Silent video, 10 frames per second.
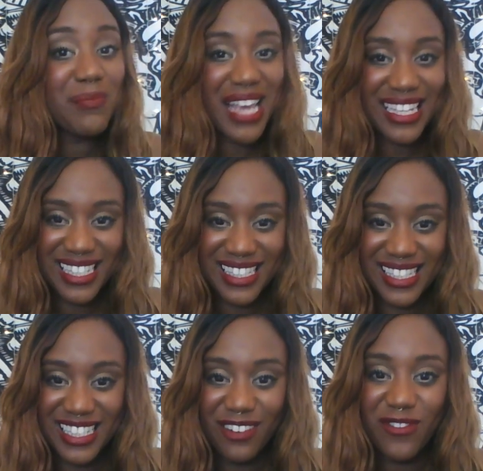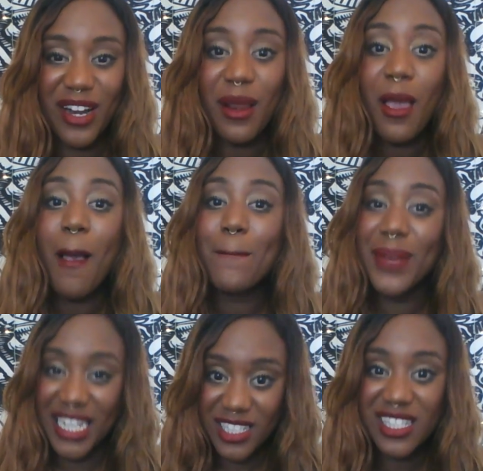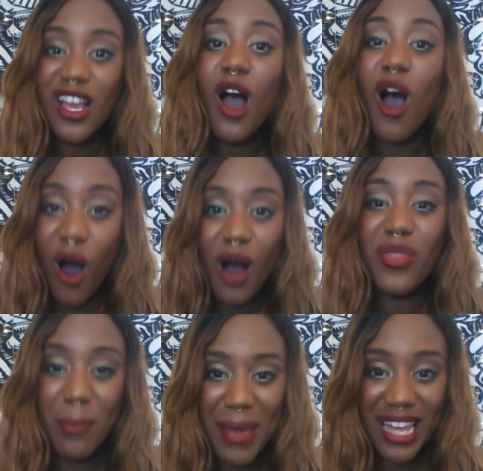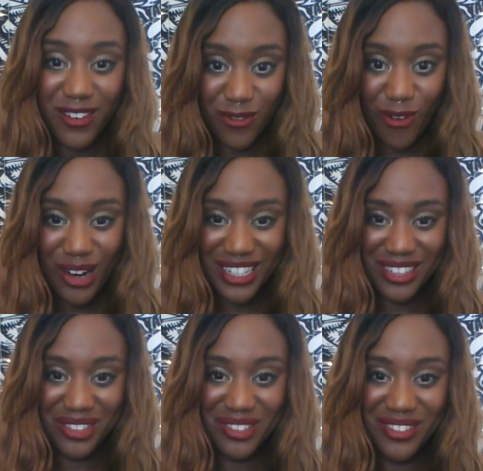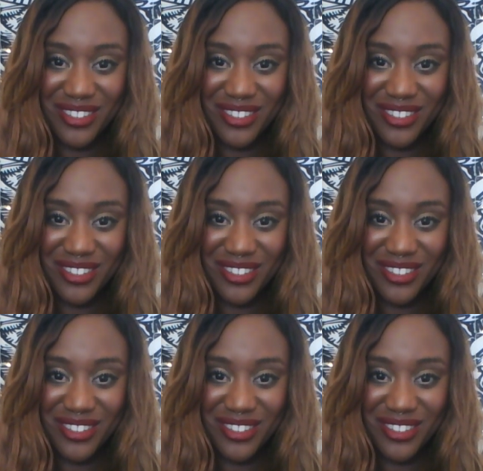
Yes, it's different, but it's all the better for you.